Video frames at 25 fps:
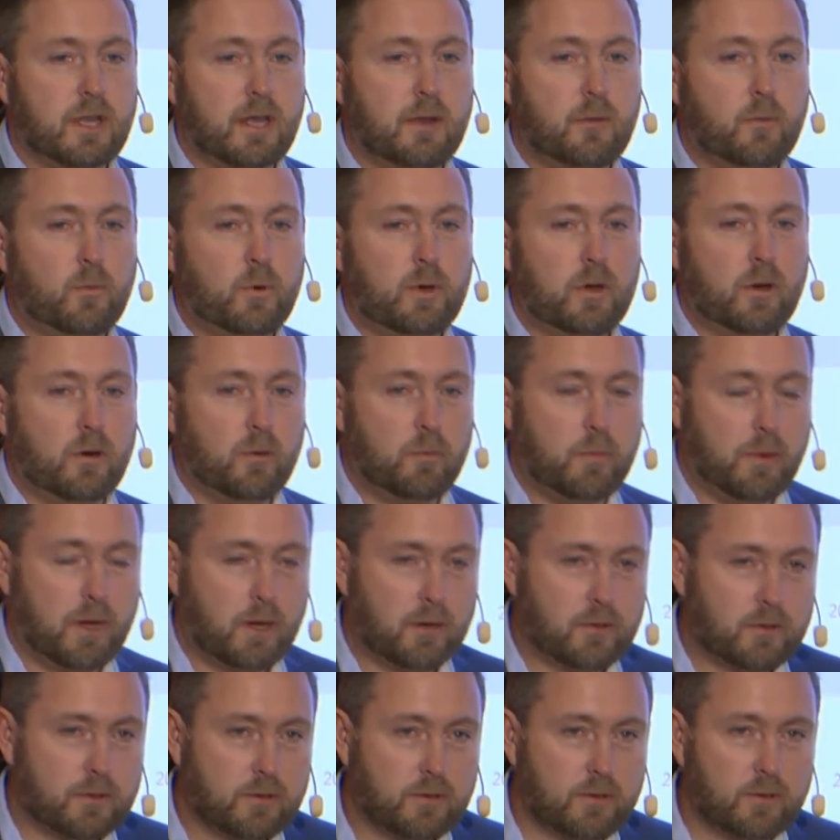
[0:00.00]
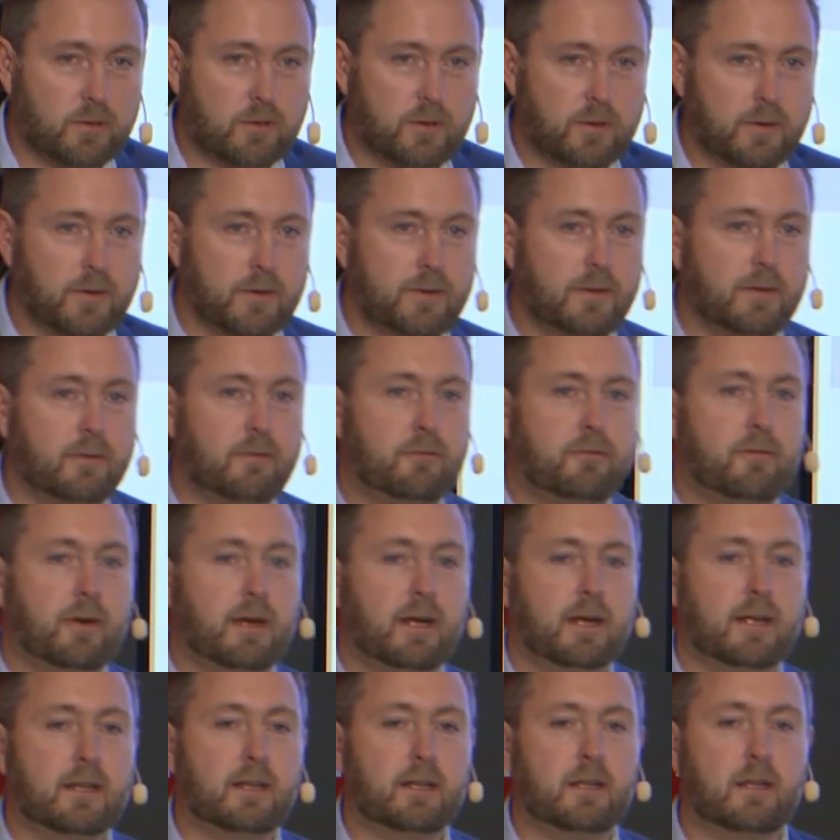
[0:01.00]
And we are about to
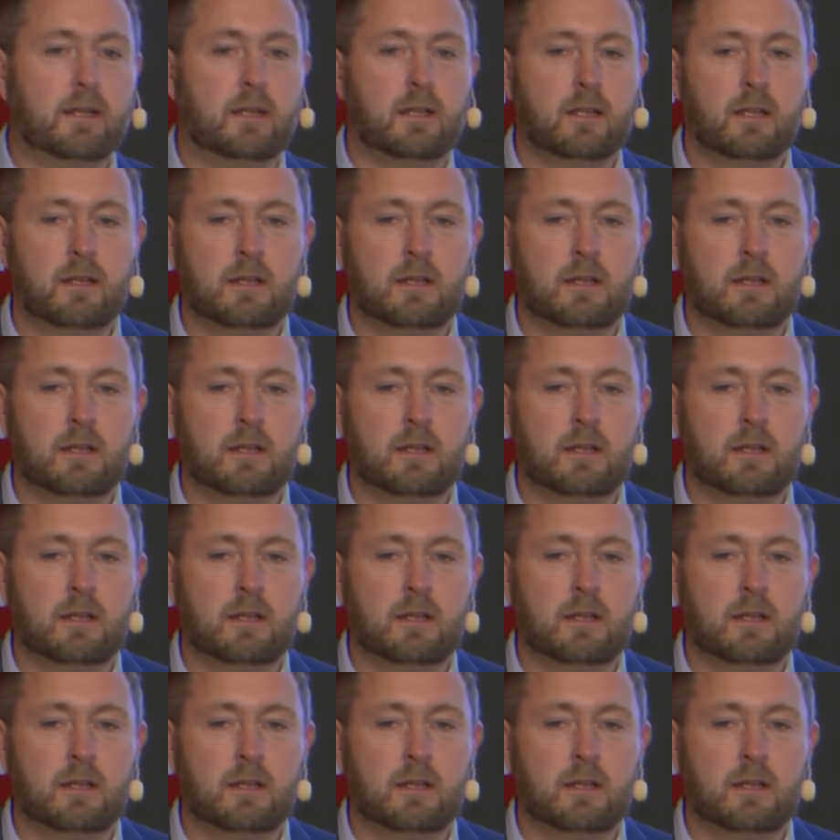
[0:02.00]
find